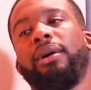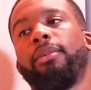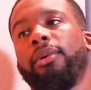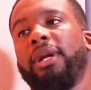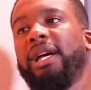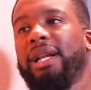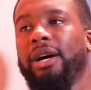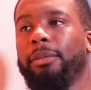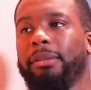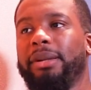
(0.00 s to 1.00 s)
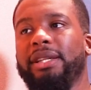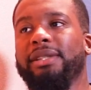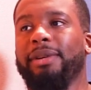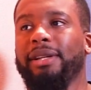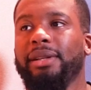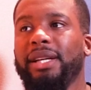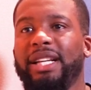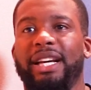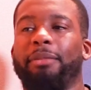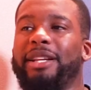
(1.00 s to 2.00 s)
come on, like, allow me, please, man.
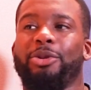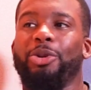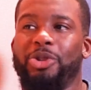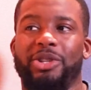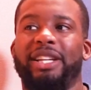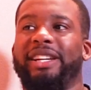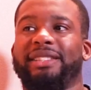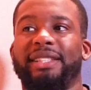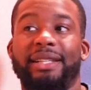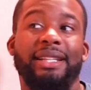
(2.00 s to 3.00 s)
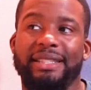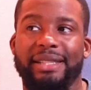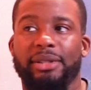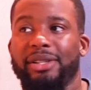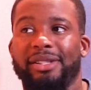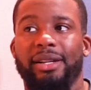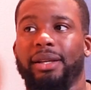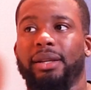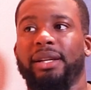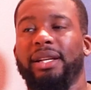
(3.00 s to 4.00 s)
Like, man's got uni the next day. And like, these times I'll study and
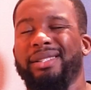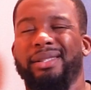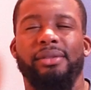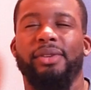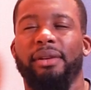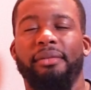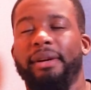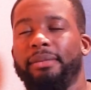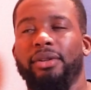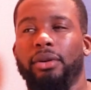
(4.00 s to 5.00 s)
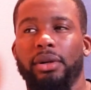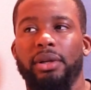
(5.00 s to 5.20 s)
that. So yeah. it's thinking, fam, it's long.